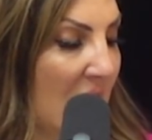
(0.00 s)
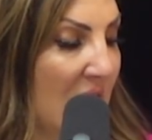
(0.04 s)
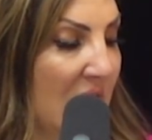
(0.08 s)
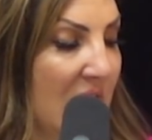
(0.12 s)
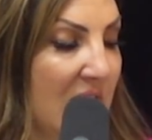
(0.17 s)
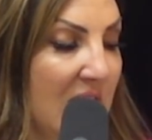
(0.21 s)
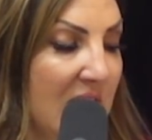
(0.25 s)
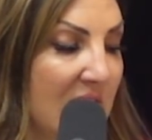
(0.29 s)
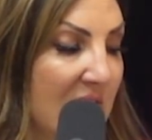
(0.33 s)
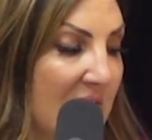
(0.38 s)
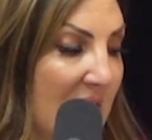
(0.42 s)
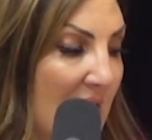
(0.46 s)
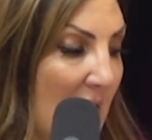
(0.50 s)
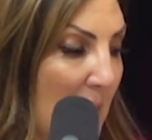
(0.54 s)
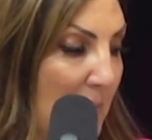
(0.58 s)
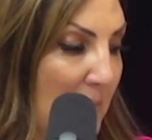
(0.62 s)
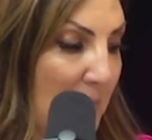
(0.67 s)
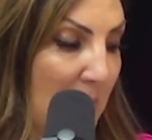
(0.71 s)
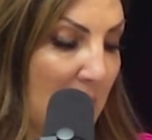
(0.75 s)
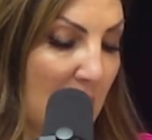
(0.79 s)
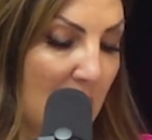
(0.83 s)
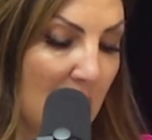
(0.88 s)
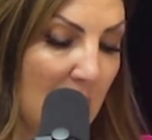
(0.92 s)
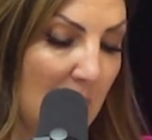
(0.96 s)
This
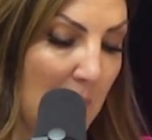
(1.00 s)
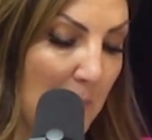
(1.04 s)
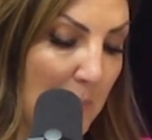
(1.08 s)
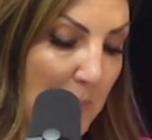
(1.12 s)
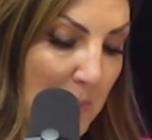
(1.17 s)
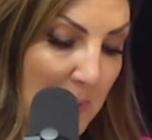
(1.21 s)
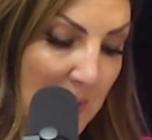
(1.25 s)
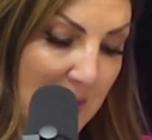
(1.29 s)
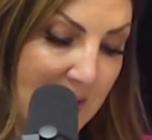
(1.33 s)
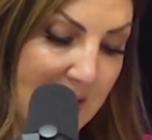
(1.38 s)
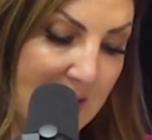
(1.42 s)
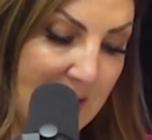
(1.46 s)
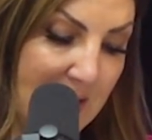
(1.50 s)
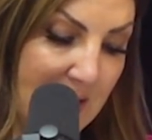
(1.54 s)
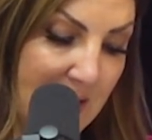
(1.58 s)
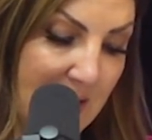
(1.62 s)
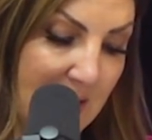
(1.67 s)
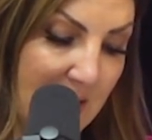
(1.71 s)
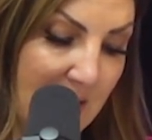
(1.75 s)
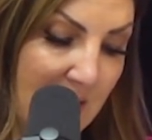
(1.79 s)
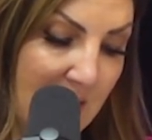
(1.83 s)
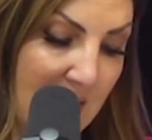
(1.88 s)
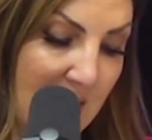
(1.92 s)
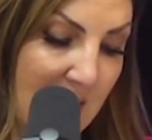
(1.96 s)
couple,
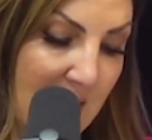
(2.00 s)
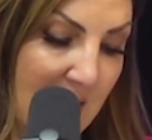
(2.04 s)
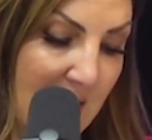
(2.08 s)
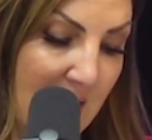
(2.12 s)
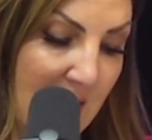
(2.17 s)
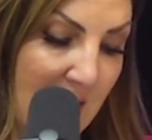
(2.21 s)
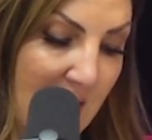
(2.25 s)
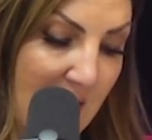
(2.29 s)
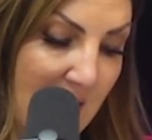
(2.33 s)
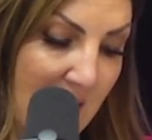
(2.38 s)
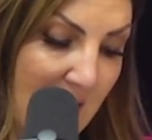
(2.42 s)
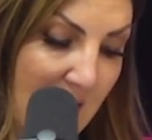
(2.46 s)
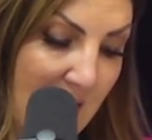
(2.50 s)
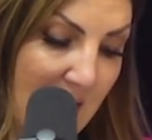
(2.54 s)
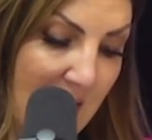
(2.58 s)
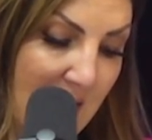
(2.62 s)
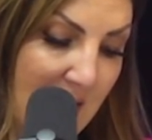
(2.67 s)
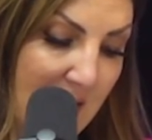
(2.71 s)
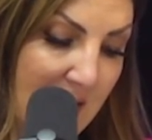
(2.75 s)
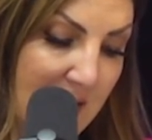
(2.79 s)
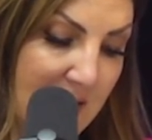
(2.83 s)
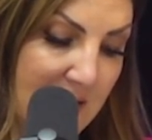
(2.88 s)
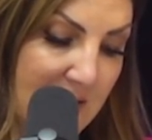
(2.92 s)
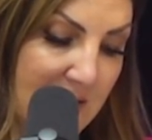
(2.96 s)
Blake
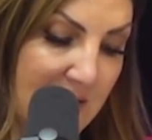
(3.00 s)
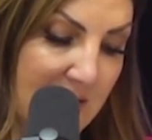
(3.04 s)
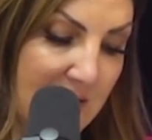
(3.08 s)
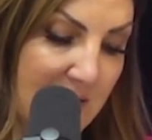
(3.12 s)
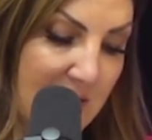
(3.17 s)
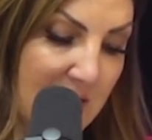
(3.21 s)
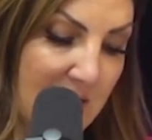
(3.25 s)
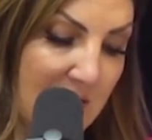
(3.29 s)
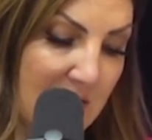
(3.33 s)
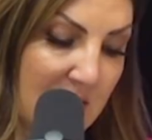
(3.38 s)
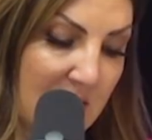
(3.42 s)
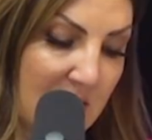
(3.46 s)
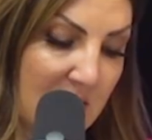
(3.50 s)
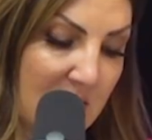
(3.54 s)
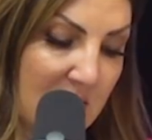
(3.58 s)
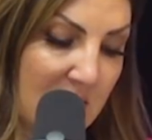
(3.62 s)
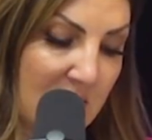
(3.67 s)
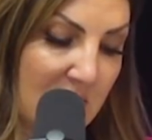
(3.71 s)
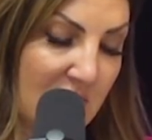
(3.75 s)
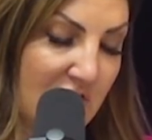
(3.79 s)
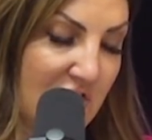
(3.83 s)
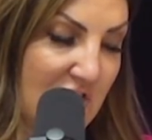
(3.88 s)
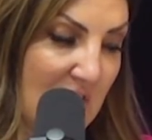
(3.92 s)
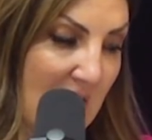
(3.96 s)
and
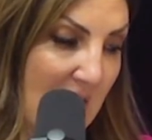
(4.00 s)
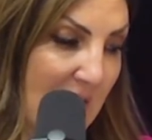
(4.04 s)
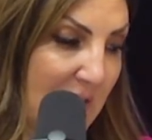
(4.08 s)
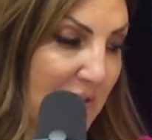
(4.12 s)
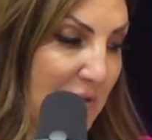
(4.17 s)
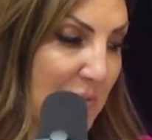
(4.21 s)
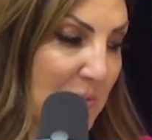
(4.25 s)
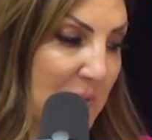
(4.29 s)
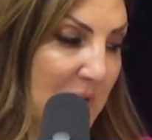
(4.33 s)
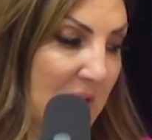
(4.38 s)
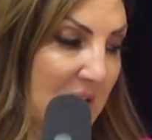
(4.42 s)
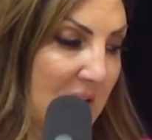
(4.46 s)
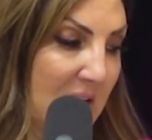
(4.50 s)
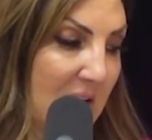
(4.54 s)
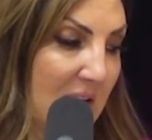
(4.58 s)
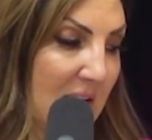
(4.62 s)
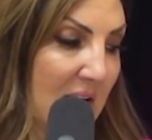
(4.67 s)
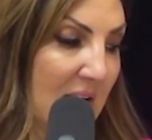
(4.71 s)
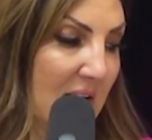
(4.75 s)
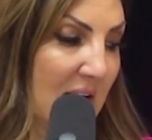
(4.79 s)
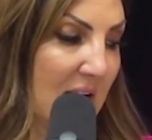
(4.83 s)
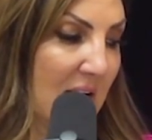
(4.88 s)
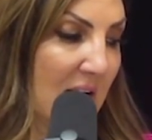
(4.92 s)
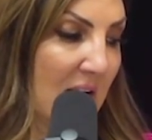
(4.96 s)
Jasmine,
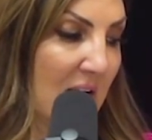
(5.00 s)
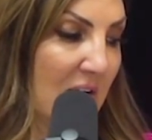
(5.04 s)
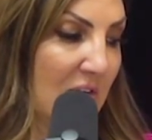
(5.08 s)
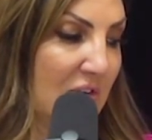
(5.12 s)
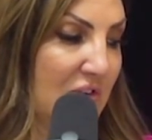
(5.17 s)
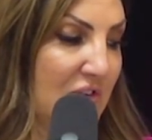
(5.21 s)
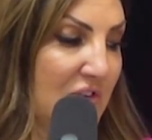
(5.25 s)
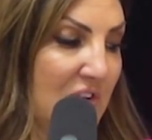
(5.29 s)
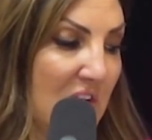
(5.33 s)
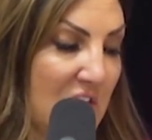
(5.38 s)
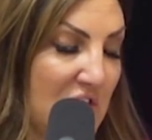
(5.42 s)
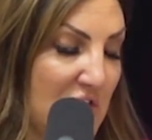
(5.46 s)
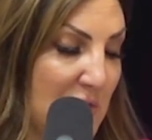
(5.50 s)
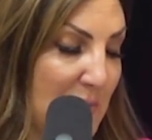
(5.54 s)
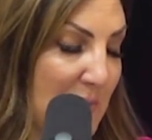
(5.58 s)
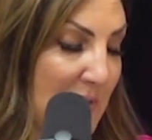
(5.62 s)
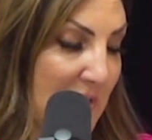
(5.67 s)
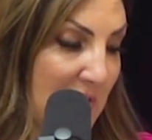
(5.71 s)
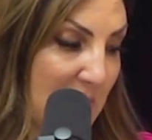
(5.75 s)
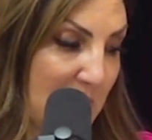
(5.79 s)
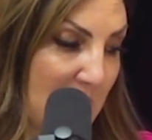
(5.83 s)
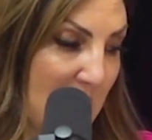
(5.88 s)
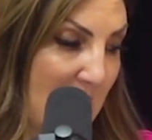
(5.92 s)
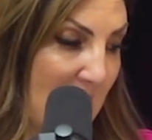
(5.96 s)
are such a
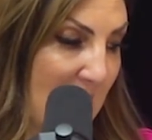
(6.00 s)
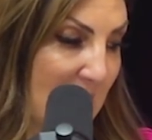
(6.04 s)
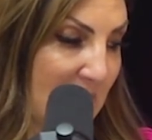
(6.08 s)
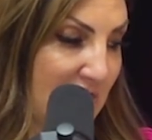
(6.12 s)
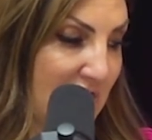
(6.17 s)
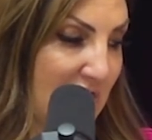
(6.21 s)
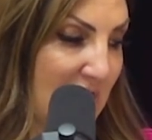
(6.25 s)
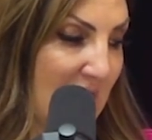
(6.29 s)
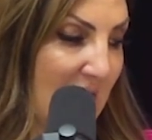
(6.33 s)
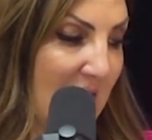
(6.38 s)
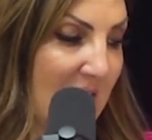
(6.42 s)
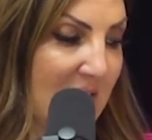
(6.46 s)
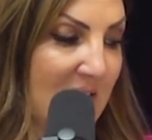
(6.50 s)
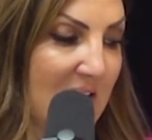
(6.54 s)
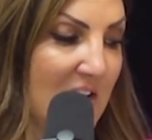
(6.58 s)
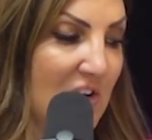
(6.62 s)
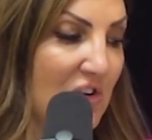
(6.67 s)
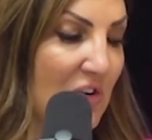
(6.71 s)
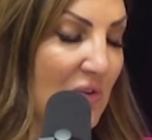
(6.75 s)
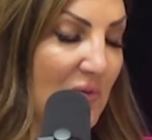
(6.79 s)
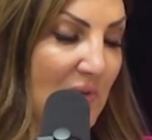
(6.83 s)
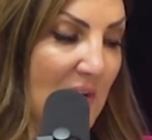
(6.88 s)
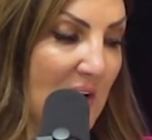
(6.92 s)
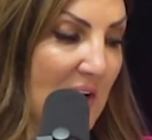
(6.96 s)
mismatch, and they
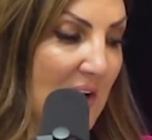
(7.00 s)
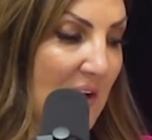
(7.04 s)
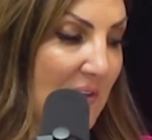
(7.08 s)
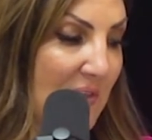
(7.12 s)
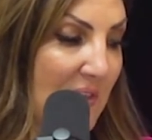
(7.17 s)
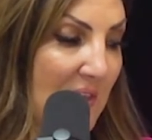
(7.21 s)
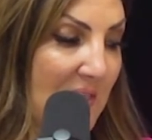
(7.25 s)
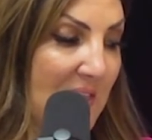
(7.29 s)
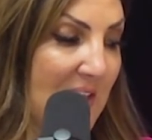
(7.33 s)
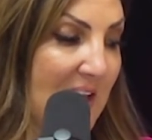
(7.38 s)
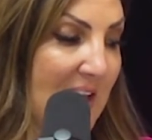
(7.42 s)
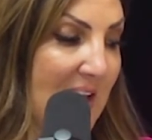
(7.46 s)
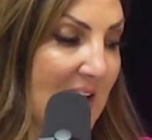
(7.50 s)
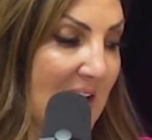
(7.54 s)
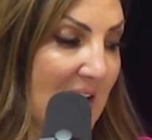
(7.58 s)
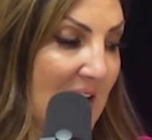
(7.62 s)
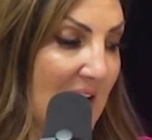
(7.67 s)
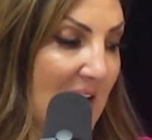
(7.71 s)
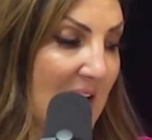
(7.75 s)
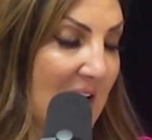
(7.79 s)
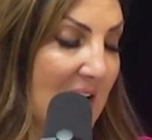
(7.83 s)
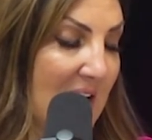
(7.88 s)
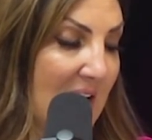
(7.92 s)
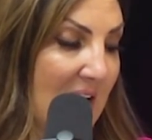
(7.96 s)
just found out that they
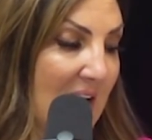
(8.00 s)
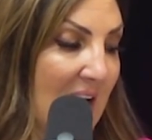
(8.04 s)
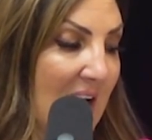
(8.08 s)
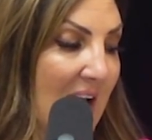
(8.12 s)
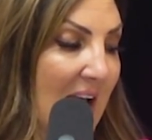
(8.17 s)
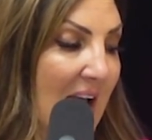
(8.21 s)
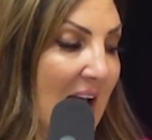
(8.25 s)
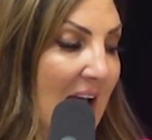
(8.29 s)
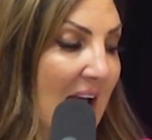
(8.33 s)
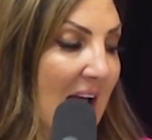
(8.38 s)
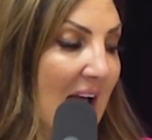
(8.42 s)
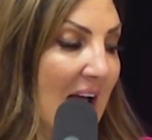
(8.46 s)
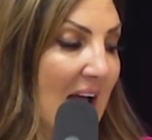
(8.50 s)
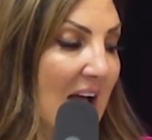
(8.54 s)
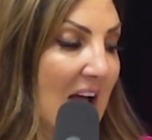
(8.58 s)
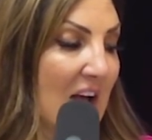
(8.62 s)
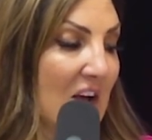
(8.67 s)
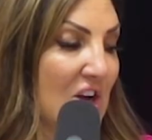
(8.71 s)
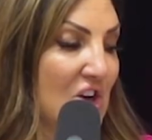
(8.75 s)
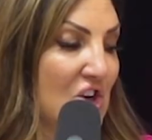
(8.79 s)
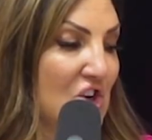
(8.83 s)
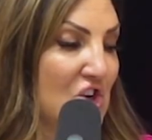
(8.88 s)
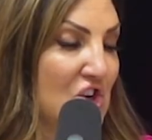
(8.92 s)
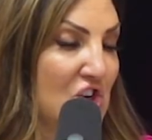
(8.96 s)
cannot
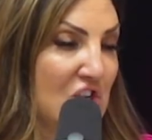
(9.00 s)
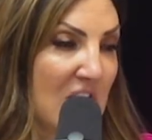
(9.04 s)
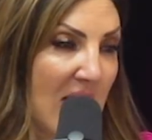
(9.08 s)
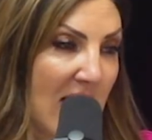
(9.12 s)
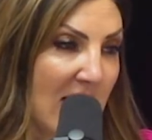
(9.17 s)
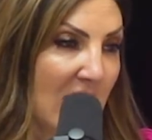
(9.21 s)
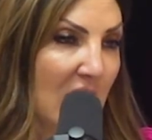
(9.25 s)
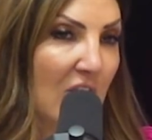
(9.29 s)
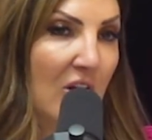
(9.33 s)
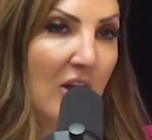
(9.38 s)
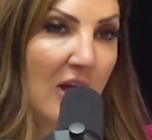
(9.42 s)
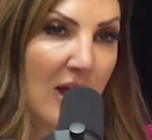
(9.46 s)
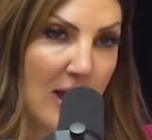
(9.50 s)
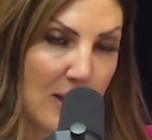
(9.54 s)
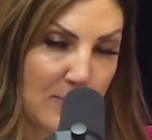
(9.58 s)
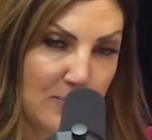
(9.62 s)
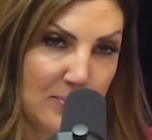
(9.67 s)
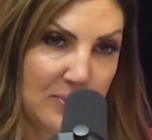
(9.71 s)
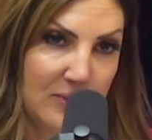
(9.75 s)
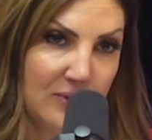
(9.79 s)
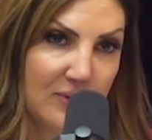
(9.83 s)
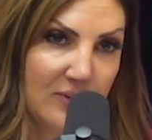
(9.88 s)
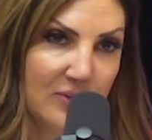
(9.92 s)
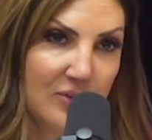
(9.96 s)
shackle
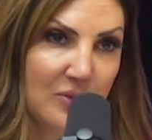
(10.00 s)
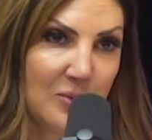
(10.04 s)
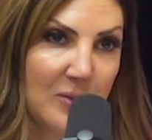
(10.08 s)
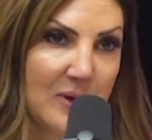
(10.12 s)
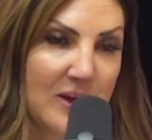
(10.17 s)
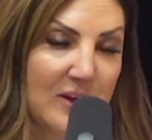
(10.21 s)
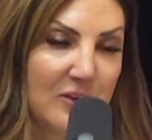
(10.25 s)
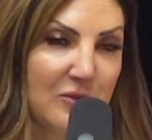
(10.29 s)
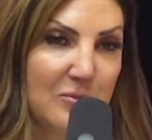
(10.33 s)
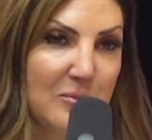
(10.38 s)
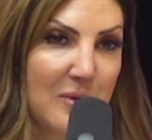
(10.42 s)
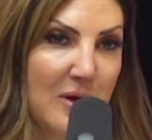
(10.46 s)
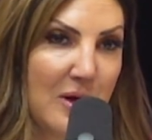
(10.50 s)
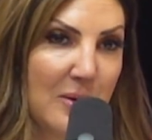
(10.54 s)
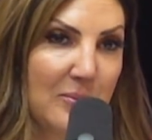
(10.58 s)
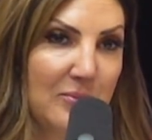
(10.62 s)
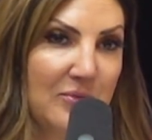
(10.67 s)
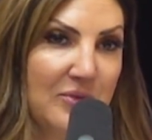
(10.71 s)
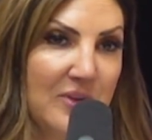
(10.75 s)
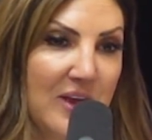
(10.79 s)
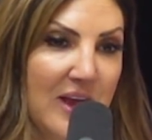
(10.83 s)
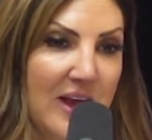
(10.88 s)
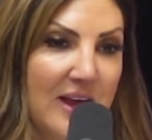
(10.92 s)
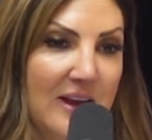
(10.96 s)
up, is the way his mom
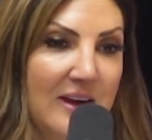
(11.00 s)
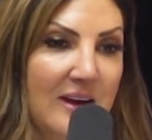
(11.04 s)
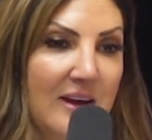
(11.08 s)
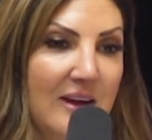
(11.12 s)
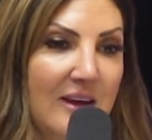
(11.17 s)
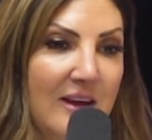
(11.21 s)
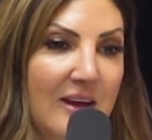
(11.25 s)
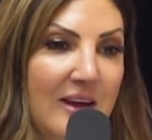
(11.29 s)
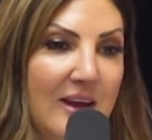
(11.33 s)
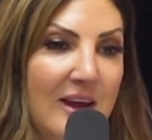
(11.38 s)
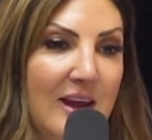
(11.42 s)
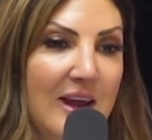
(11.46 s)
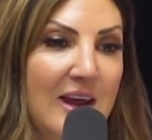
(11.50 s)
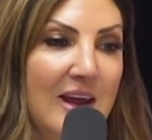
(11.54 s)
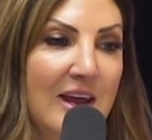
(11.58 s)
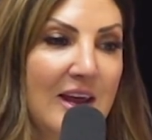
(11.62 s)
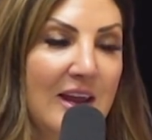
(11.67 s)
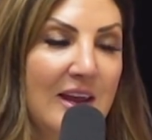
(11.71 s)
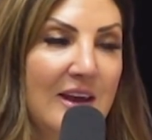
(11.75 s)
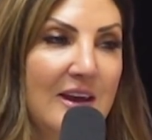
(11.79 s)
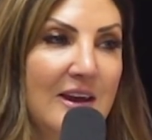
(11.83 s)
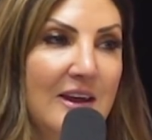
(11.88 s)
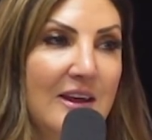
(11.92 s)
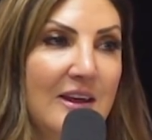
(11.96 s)
said,
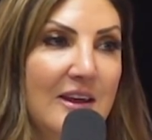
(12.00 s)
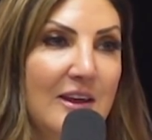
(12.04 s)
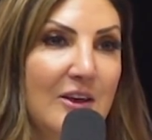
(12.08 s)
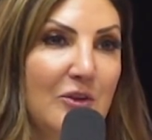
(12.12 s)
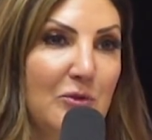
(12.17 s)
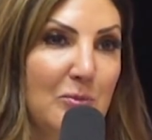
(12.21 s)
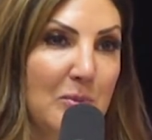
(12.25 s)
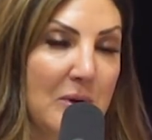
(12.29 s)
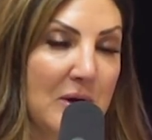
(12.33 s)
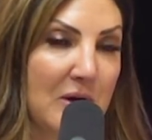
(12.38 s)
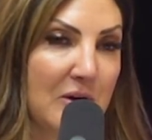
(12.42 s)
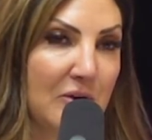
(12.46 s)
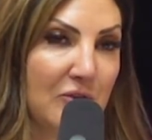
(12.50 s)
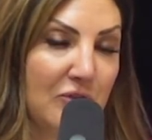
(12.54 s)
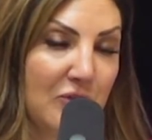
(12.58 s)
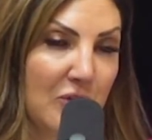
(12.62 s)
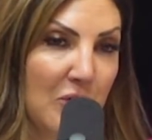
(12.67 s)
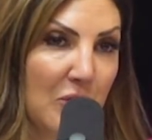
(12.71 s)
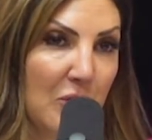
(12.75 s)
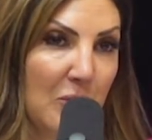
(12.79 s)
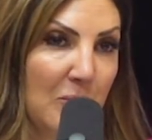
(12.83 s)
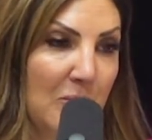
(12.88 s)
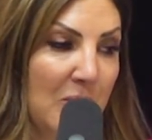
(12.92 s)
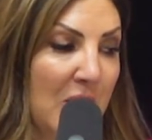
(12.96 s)
in his parents'
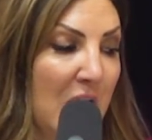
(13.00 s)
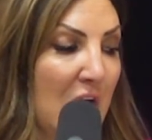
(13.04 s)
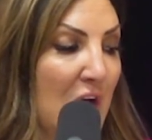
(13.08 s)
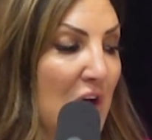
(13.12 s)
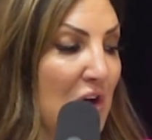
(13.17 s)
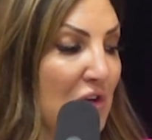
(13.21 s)
home.